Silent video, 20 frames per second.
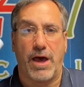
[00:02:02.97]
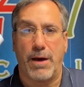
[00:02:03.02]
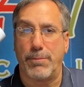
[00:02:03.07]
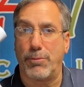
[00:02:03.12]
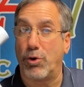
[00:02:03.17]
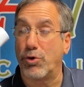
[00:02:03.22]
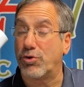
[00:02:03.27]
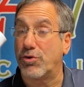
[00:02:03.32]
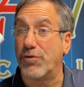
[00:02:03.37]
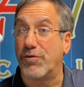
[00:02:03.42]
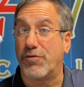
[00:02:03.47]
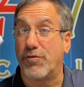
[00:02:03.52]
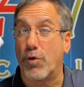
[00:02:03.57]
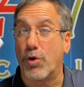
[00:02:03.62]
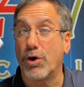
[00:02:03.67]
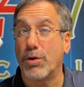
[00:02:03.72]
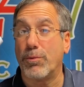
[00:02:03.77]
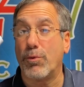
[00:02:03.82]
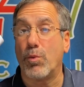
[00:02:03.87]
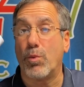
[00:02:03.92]
and most
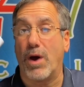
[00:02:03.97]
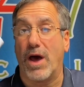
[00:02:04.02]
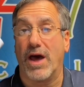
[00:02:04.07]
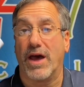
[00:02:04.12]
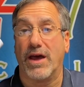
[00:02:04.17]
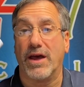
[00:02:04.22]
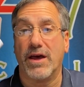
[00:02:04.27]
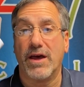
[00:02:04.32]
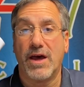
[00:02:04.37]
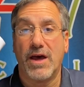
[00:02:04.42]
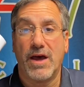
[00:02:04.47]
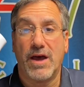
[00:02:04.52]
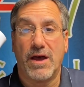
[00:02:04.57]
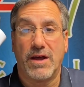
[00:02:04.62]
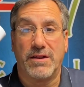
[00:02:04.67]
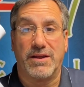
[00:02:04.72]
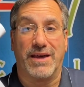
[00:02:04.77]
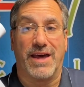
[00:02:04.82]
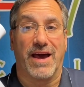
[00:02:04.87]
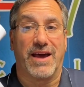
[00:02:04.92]
affordable way
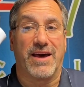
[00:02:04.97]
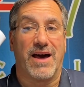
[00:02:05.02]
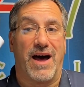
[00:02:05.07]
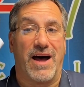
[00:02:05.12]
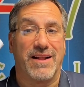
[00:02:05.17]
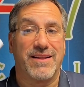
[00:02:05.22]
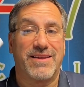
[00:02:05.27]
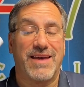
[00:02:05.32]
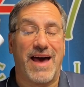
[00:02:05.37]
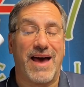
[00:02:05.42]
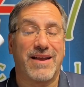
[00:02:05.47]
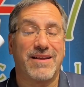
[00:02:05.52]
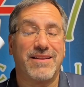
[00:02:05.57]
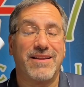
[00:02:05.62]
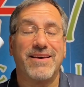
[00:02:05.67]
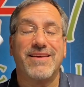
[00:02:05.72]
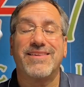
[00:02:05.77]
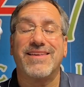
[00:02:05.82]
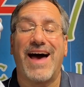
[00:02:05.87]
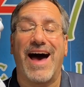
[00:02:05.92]
to get
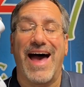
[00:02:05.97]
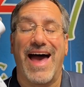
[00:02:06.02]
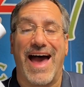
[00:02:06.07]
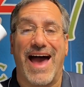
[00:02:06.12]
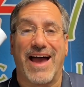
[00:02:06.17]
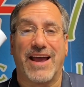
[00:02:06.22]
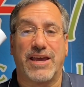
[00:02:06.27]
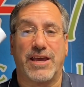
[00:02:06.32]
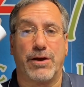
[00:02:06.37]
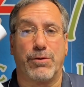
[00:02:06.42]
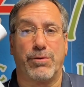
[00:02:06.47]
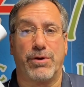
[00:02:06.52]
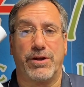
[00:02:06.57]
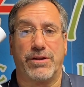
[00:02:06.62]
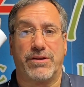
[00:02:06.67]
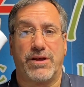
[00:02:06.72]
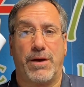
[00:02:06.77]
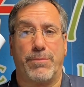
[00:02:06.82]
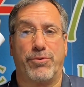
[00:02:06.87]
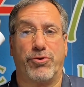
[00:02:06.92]
contactless,
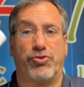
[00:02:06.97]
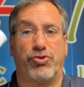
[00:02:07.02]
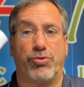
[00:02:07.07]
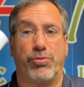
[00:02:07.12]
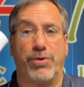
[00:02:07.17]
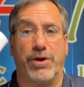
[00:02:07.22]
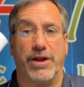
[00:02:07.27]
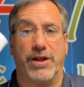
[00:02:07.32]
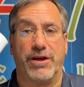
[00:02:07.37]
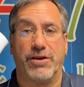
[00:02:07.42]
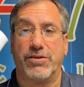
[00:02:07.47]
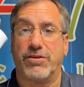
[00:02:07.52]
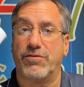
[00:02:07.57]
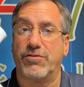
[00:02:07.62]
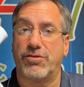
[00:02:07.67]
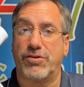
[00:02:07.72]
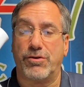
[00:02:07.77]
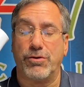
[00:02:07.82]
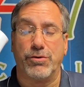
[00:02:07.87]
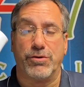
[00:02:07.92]
accurate temperature readings of
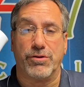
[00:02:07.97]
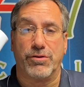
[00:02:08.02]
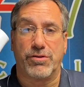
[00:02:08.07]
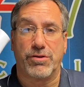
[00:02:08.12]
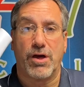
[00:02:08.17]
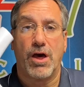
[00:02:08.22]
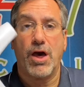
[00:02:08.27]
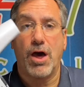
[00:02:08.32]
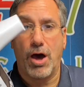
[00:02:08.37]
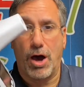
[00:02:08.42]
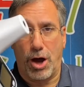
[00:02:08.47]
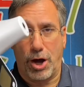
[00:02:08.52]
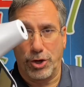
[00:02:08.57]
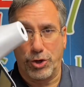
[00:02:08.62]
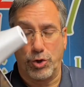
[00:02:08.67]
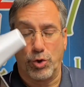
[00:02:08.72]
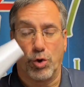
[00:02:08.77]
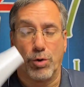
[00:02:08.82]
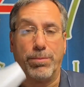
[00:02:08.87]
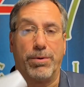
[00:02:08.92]
students on
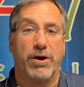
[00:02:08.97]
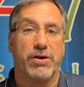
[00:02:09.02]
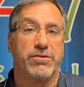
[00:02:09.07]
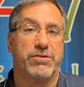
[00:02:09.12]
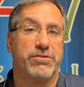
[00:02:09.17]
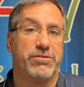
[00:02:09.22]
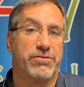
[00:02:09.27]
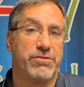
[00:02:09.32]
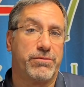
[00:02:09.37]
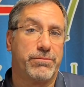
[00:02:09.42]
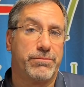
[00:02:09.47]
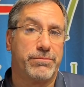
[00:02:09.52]
your buses.